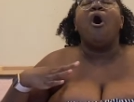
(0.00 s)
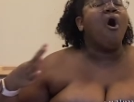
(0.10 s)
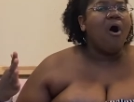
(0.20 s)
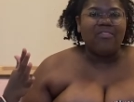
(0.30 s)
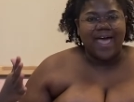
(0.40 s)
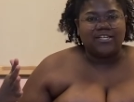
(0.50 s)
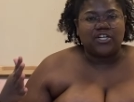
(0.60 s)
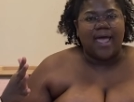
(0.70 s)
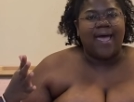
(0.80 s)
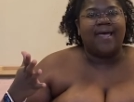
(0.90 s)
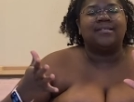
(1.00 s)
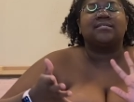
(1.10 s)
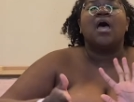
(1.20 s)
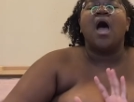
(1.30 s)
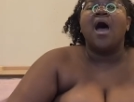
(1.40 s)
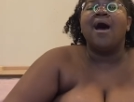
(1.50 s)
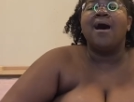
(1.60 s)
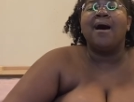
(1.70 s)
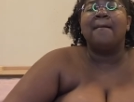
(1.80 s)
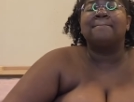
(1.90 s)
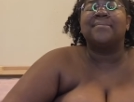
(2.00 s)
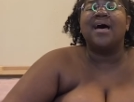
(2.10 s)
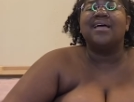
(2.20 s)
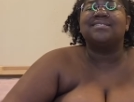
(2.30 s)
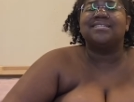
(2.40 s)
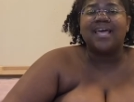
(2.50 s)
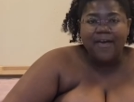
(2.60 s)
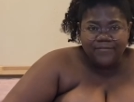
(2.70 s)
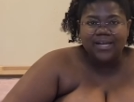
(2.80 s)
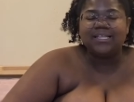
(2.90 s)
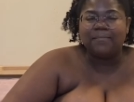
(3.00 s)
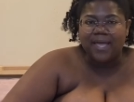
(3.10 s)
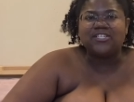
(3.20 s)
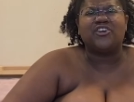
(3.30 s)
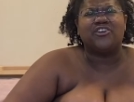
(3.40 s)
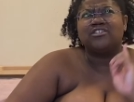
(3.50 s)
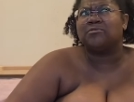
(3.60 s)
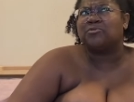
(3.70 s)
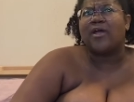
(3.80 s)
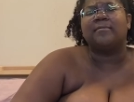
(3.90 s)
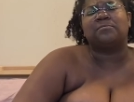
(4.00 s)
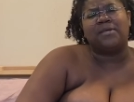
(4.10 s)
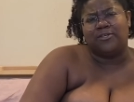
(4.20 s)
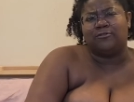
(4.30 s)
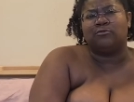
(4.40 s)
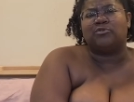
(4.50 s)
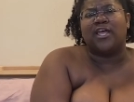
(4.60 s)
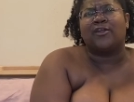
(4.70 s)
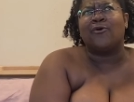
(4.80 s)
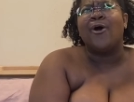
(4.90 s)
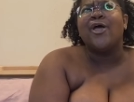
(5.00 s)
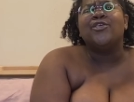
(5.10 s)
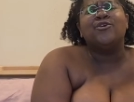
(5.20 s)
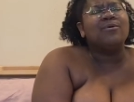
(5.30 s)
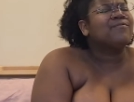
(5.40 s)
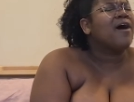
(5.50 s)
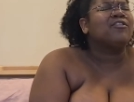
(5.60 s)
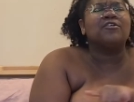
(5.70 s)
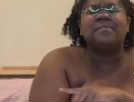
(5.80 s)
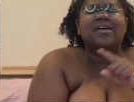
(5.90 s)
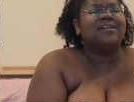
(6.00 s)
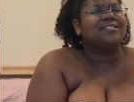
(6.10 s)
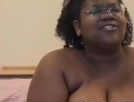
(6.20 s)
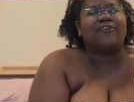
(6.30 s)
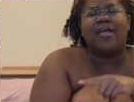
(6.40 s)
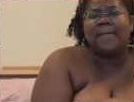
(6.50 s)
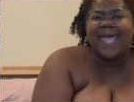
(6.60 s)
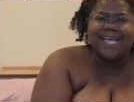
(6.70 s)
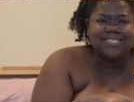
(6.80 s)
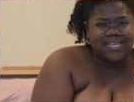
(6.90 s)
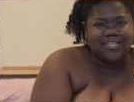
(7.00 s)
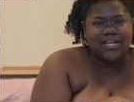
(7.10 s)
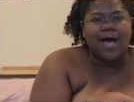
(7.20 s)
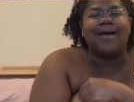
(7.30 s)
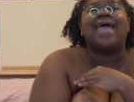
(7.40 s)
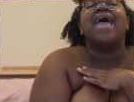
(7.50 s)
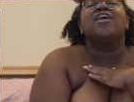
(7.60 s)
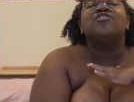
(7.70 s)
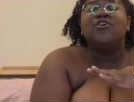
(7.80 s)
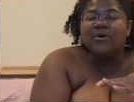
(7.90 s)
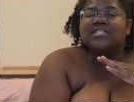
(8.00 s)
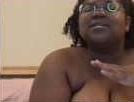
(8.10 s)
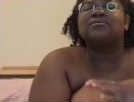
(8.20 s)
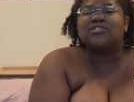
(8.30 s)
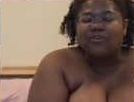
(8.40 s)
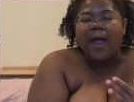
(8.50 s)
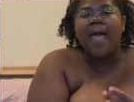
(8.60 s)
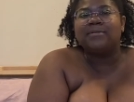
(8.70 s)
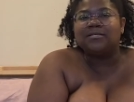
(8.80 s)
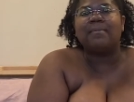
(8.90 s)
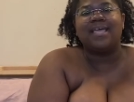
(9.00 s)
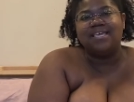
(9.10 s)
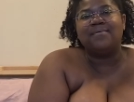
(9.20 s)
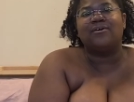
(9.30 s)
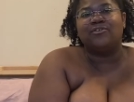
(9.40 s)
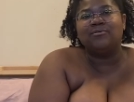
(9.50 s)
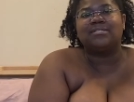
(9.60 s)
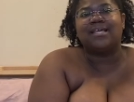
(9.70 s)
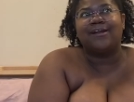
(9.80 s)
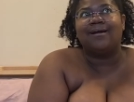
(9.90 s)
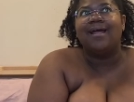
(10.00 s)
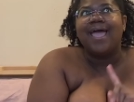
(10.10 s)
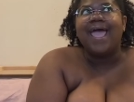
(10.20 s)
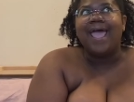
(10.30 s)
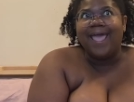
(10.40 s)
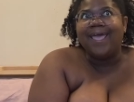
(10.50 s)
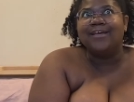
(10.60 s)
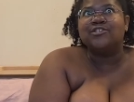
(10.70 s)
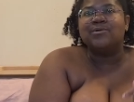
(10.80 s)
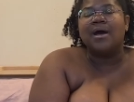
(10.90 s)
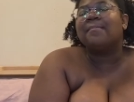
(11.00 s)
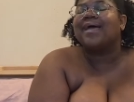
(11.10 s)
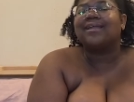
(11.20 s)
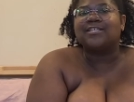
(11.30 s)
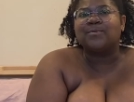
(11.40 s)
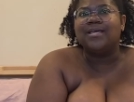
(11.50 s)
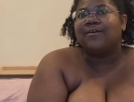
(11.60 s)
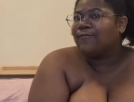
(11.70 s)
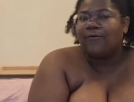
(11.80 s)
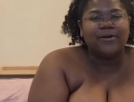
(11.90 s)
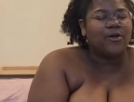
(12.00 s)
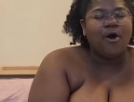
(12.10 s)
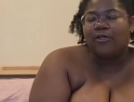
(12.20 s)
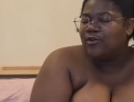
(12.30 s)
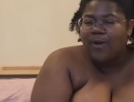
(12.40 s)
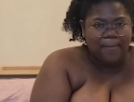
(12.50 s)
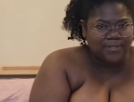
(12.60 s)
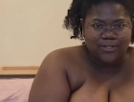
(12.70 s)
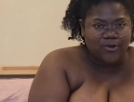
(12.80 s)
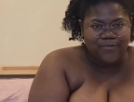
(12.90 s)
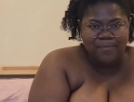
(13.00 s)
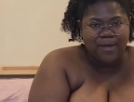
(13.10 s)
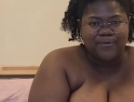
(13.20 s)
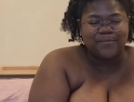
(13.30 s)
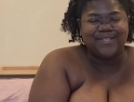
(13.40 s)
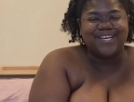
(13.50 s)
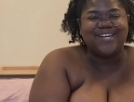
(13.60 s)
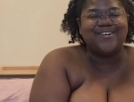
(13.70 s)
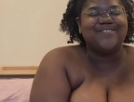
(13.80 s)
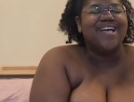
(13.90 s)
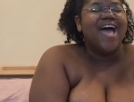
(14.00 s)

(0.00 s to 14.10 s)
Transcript: all that jazz. Um, but definitely make sure you're subscribed to my YouTube channel. You are following me on Instagram and TikTok. You are subscribed to my email newsletter and you come back next week for an all new episode of In Bed with a Millennial